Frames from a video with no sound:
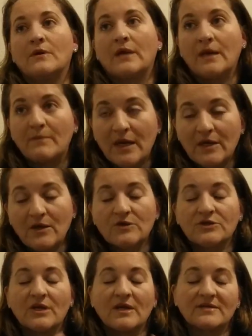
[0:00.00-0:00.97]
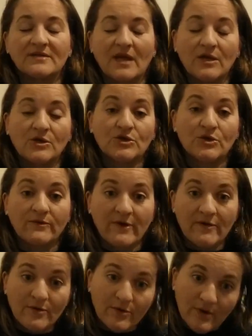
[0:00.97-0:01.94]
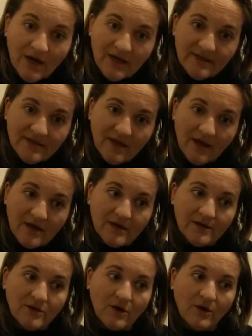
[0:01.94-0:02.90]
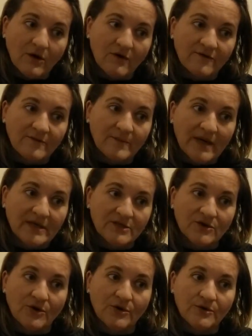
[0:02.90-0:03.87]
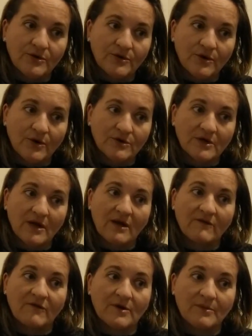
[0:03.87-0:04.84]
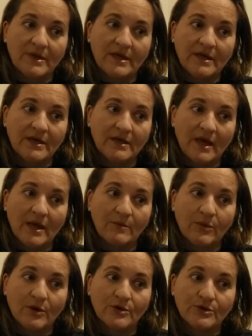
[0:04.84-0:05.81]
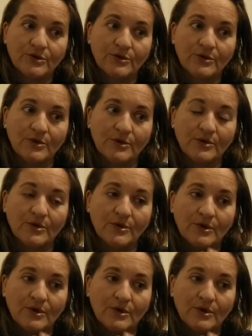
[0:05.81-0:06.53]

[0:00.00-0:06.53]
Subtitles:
In my context, I used to be really scared of my son not ever being able to